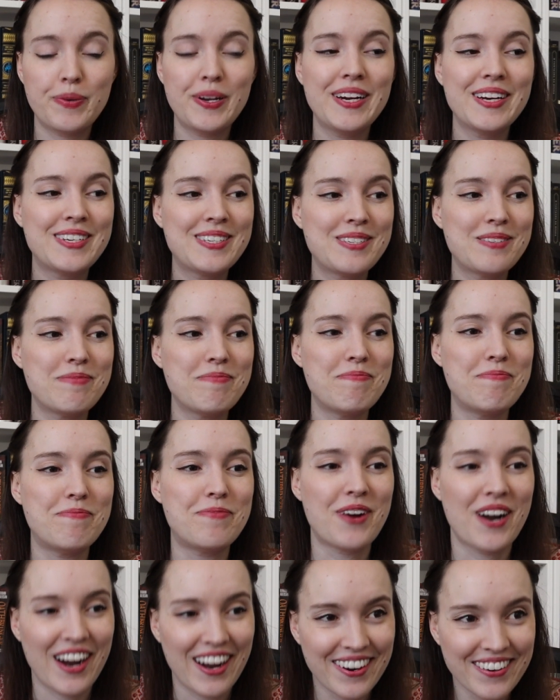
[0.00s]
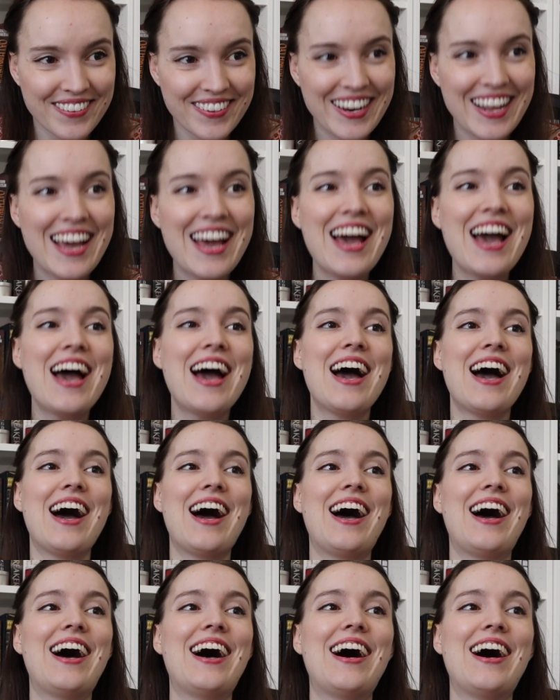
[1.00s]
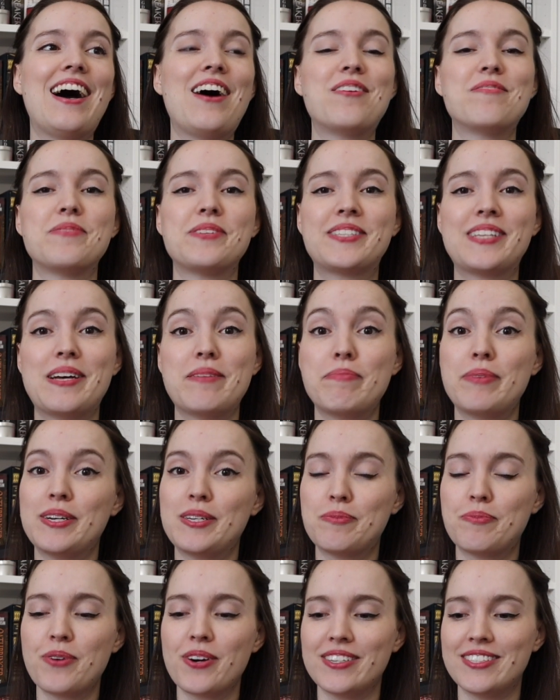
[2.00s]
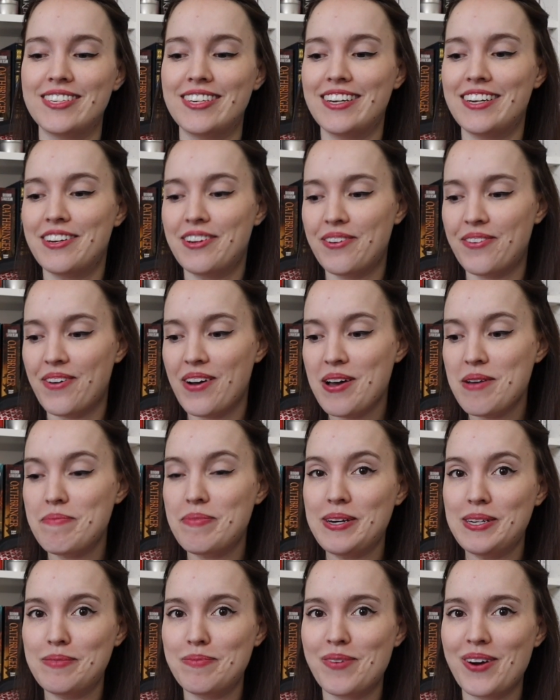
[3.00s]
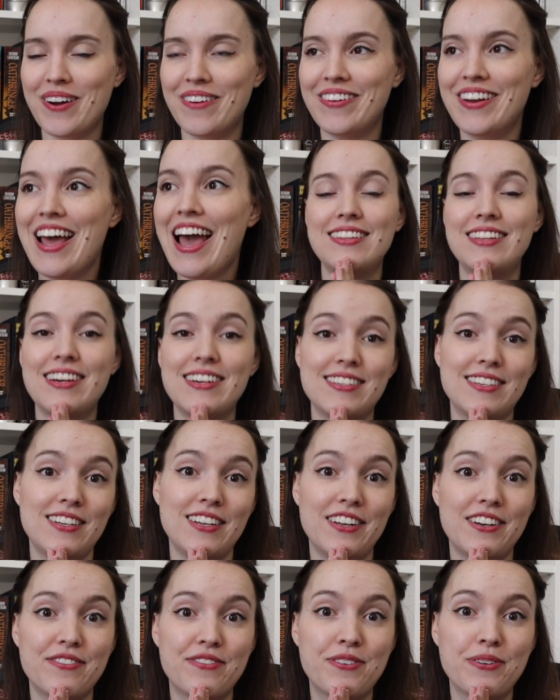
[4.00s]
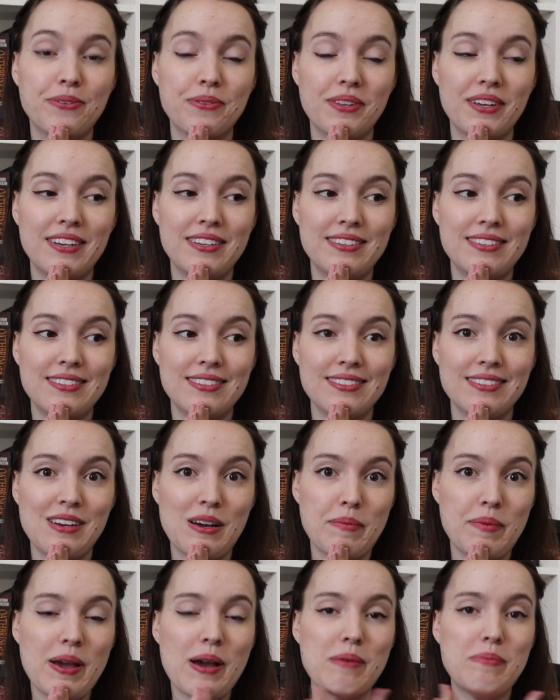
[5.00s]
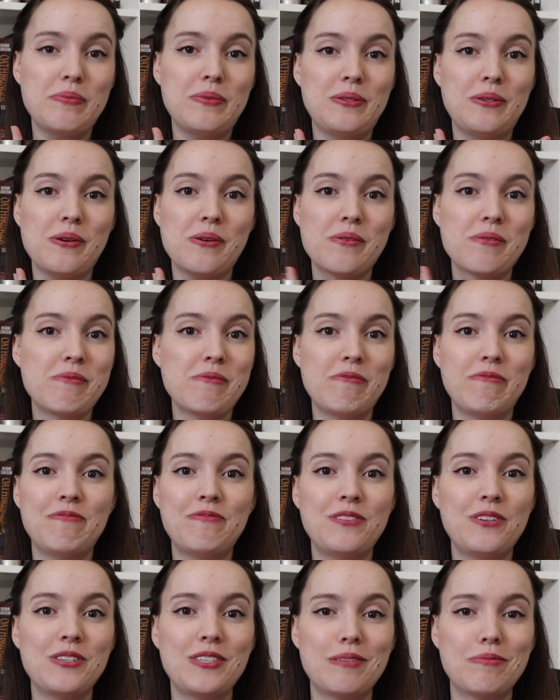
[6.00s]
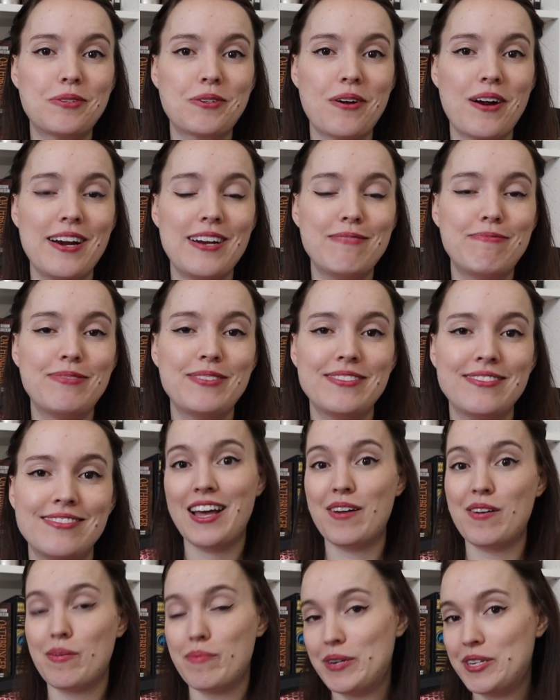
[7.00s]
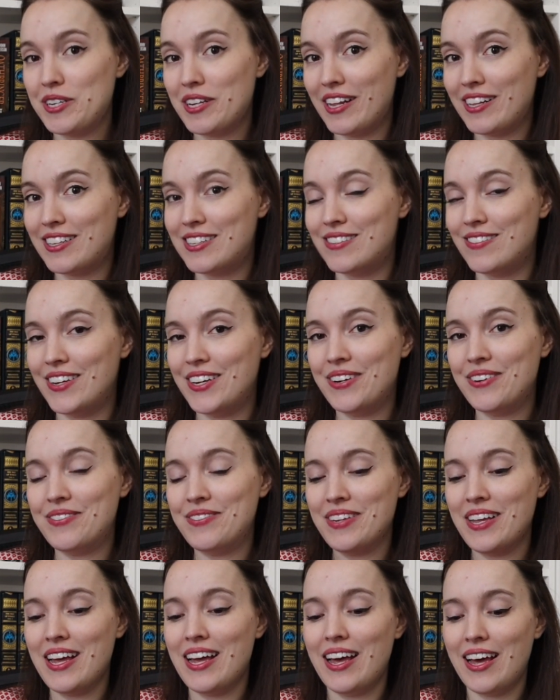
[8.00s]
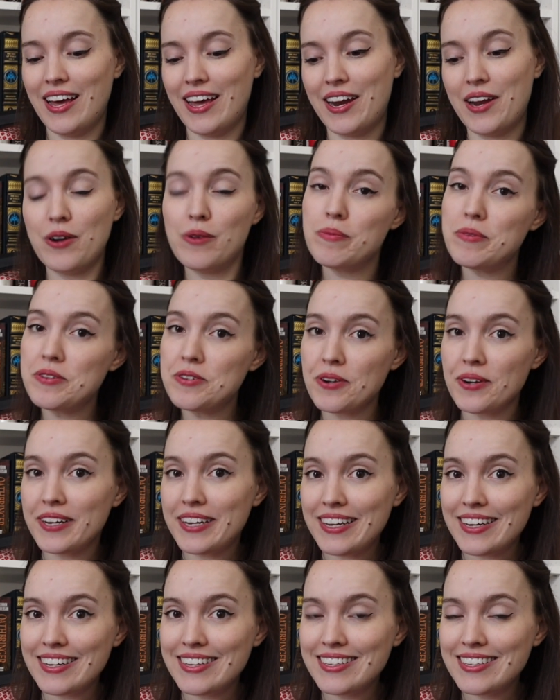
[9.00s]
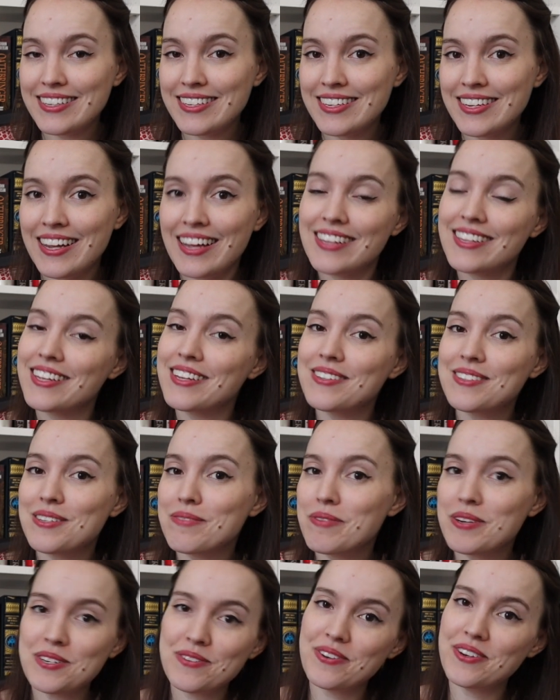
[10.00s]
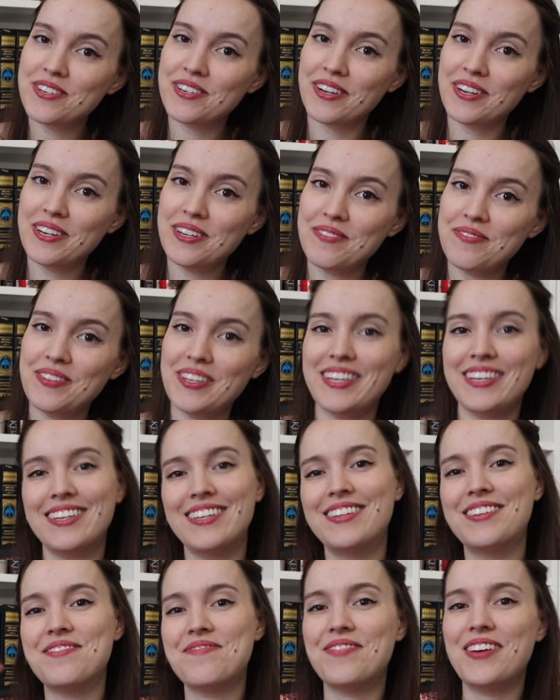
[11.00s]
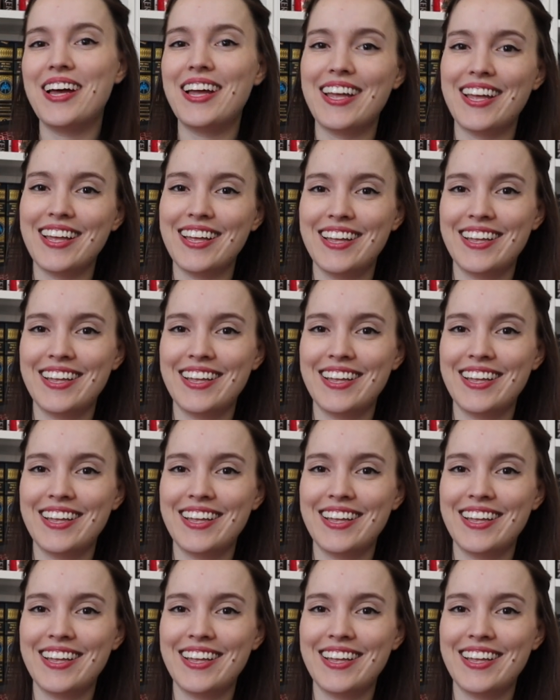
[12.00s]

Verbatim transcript: Pierce Brown. Uh, I almost said Pierce Brosnan. No, Pierce Brown. There's a lot of cool things coming up, so do subscribe and remember to like this video. And I hope you enjoyed that. And thank you so much for joining me.